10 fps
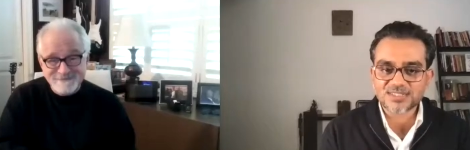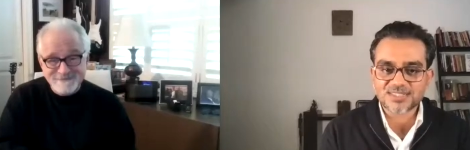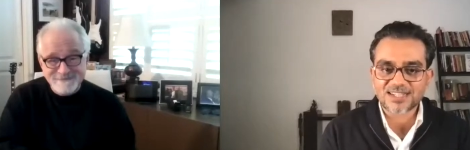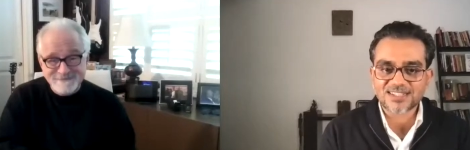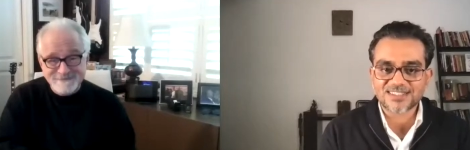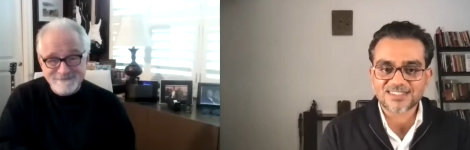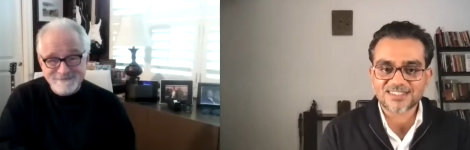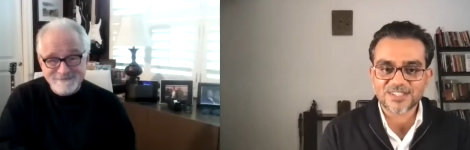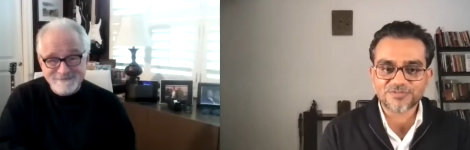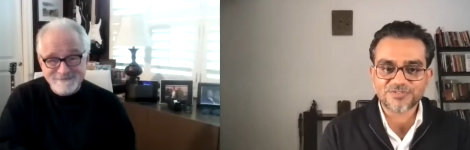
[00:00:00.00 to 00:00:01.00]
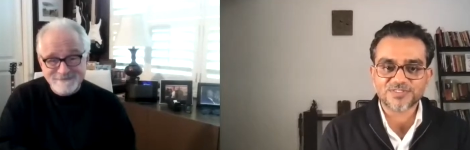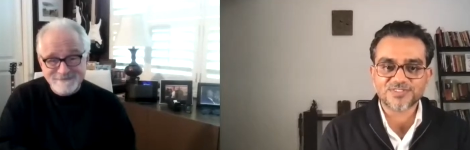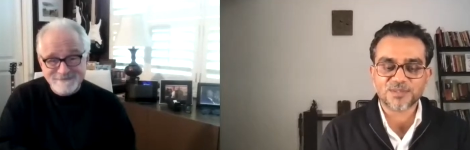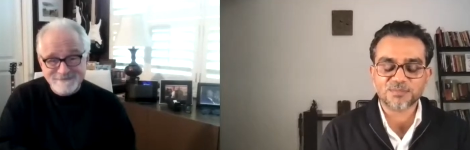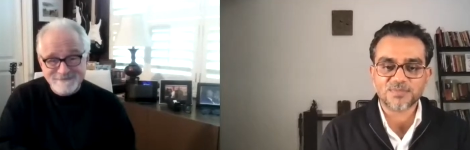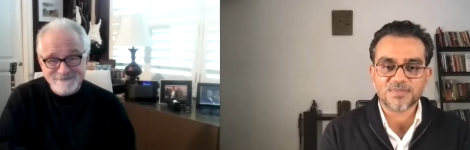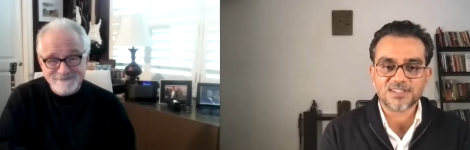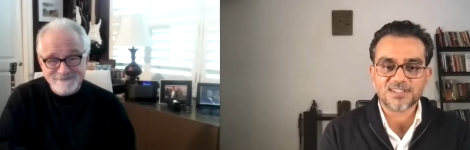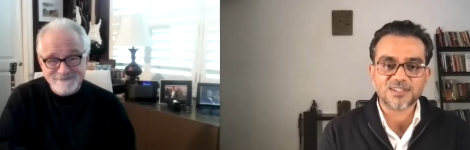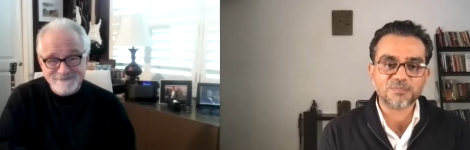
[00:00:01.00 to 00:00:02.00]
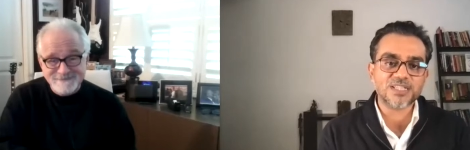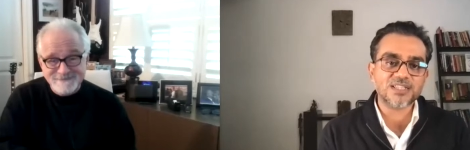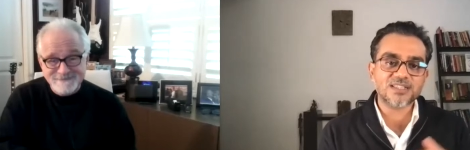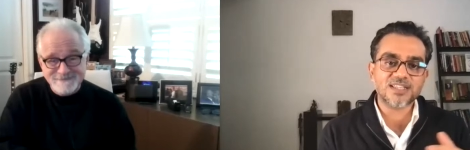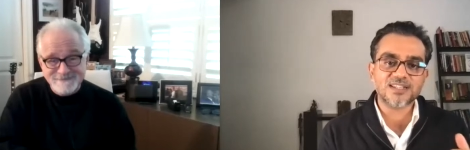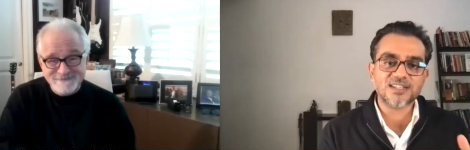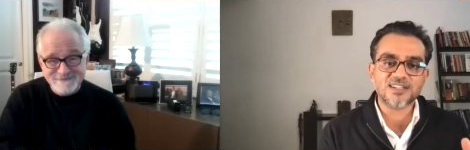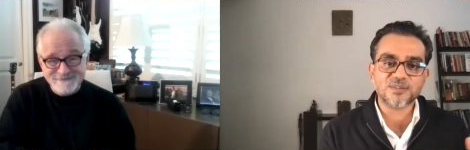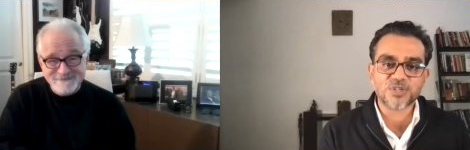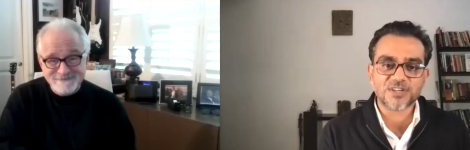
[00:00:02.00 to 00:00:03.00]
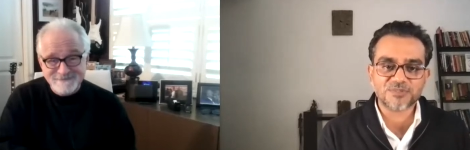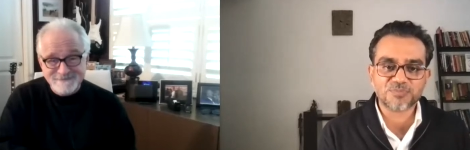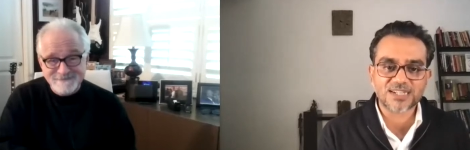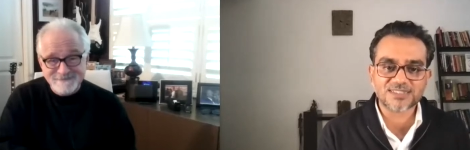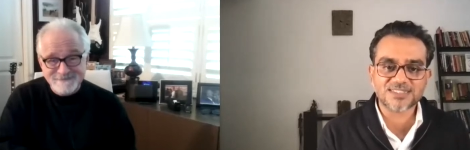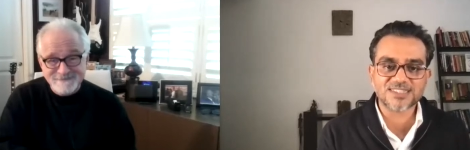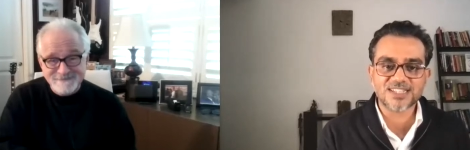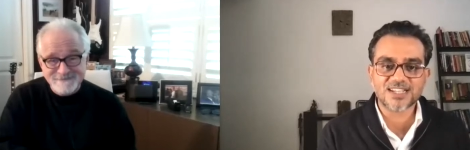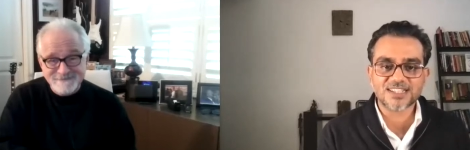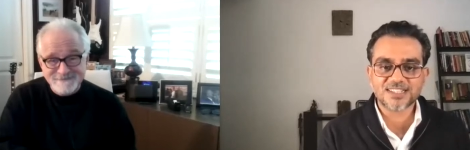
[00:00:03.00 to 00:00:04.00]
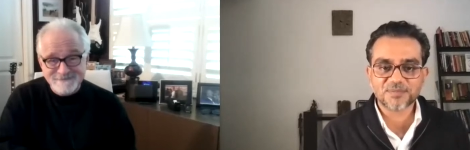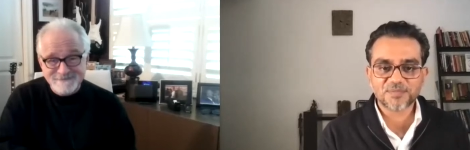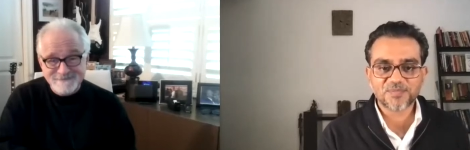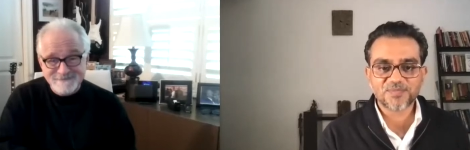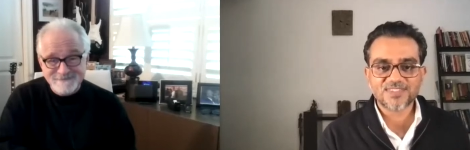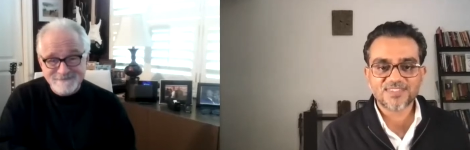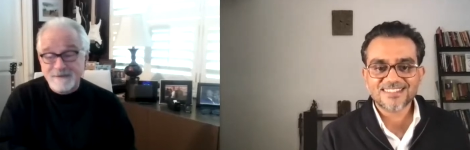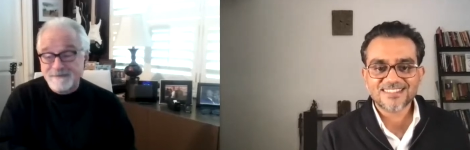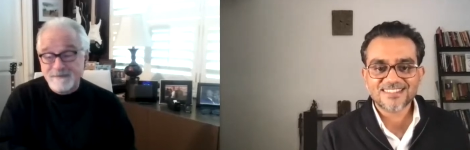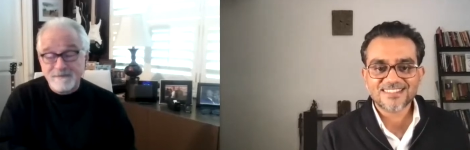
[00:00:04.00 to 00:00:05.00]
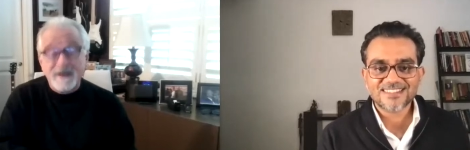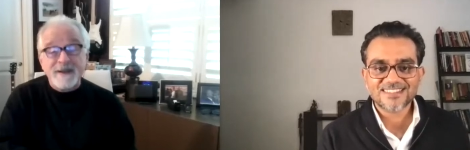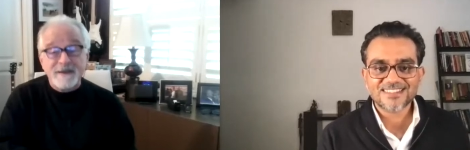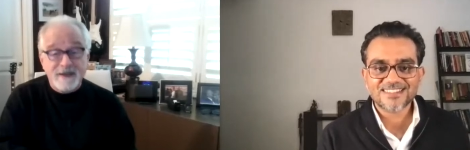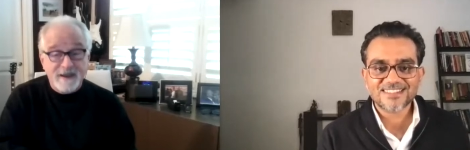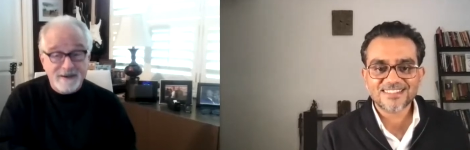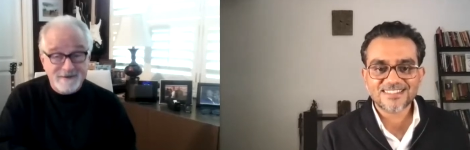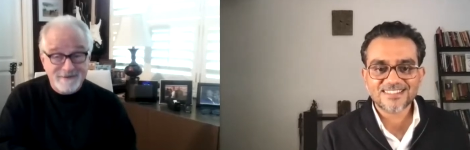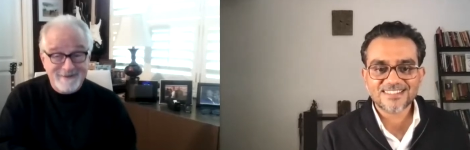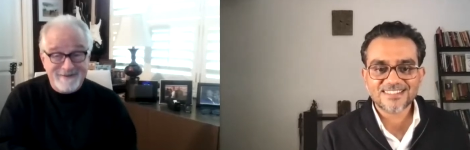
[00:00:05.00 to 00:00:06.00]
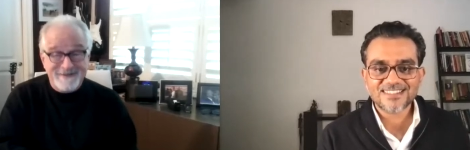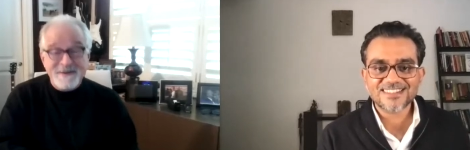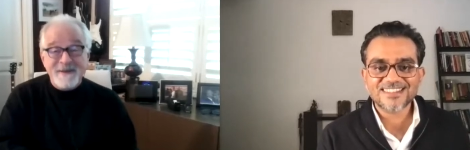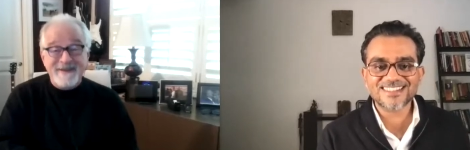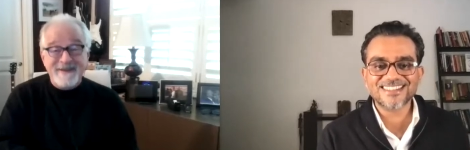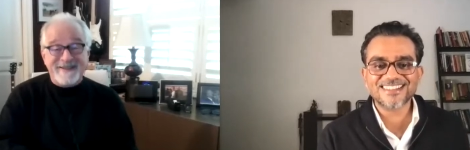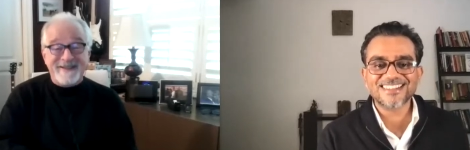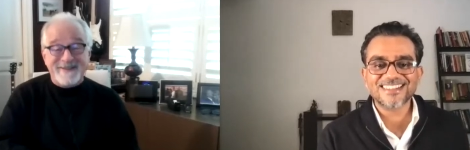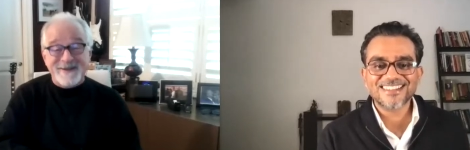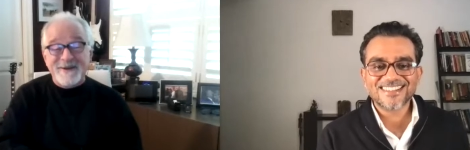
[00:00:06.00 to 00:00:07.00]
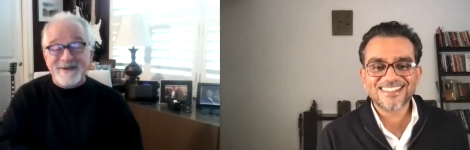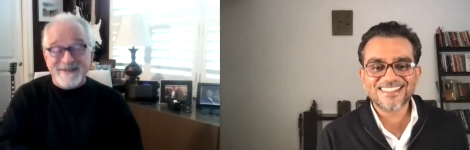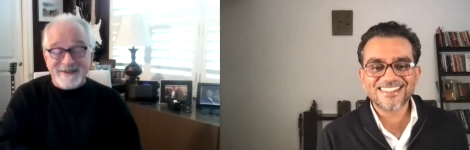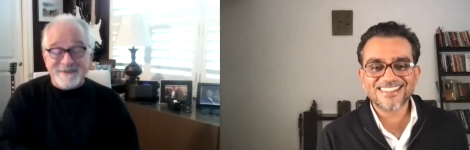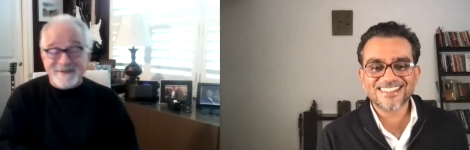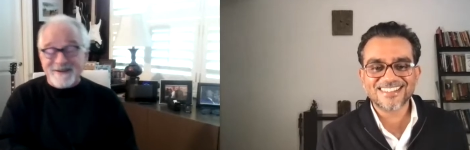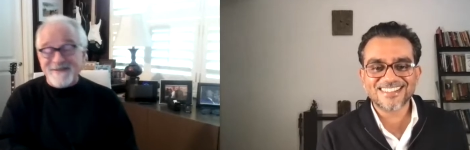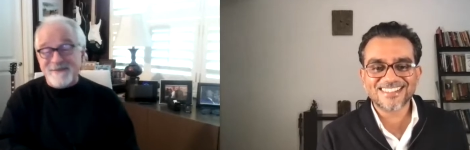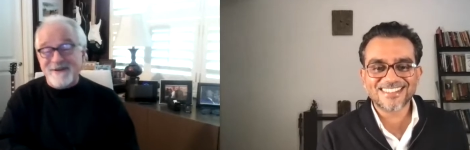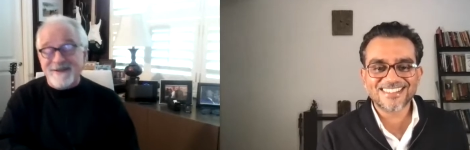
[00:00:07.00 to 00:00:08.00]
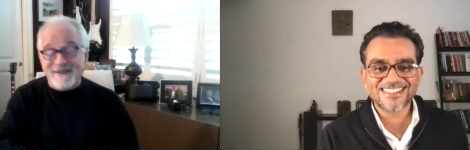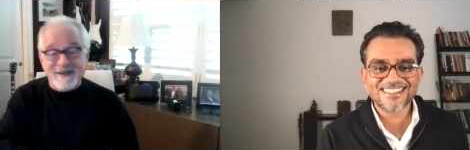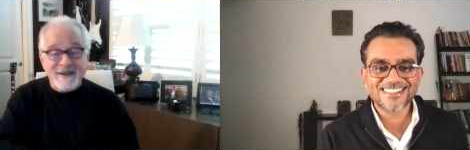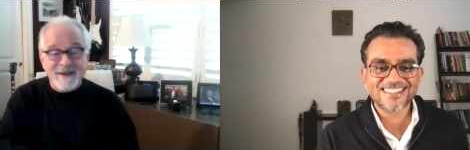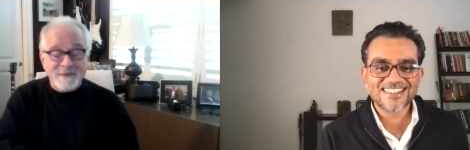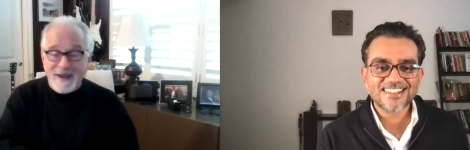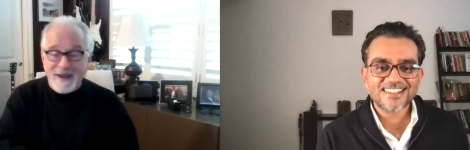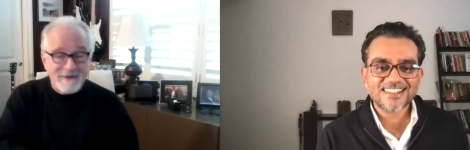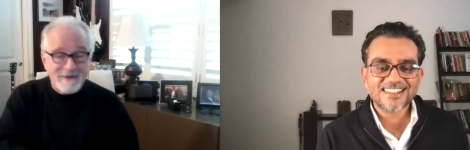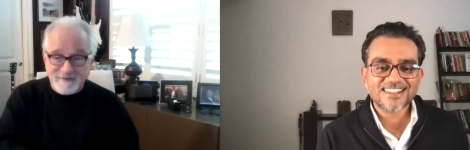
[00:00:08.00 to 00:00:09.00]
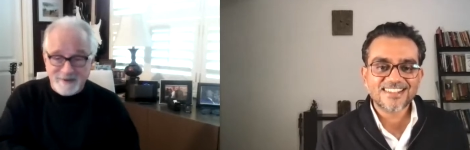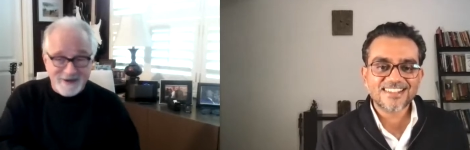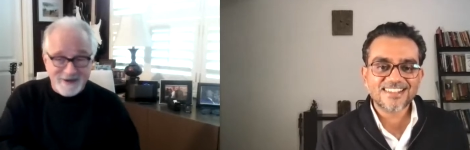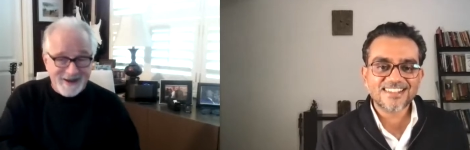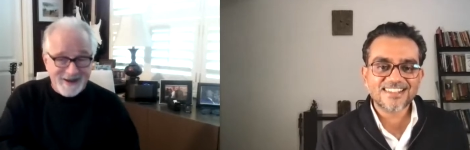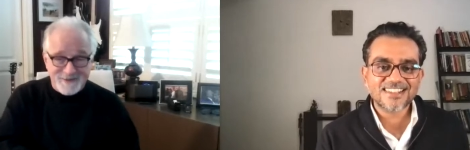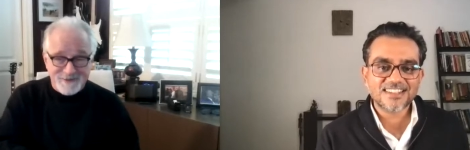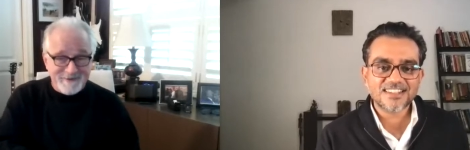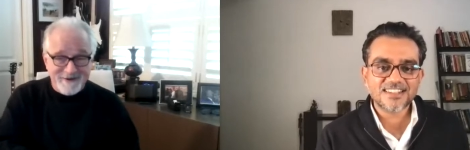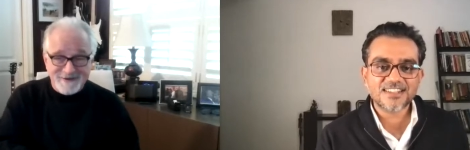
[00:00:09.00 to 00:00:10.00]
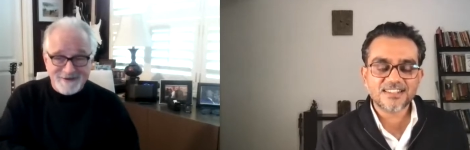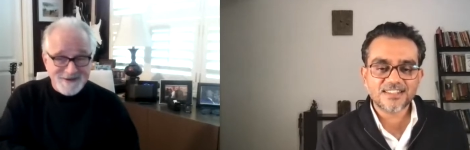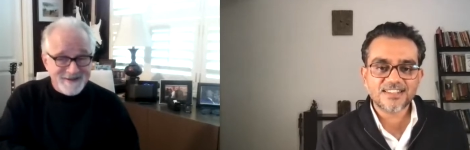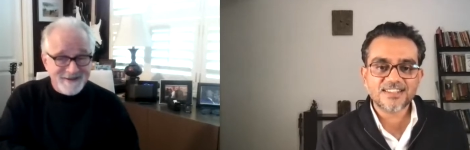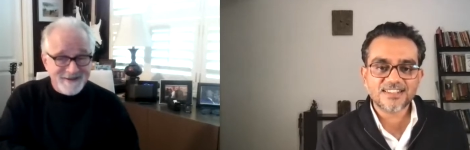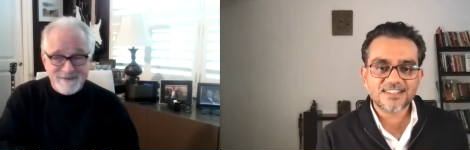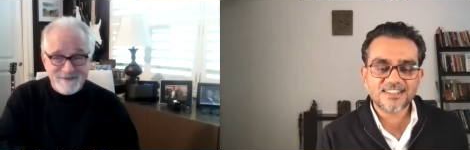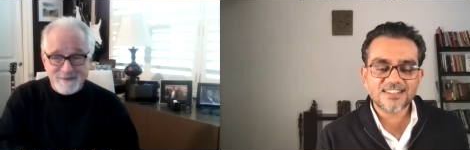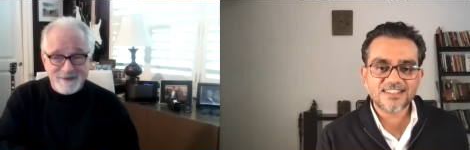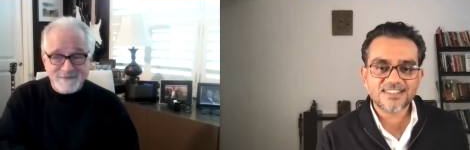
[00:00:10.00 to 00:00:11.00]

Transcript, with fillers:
Speaker 1: does that uh, differ from uh, being in uh, private practice G I?
Speaker 2: Night and day. It's a totally different experience. I love being a gastroenterologist. I spent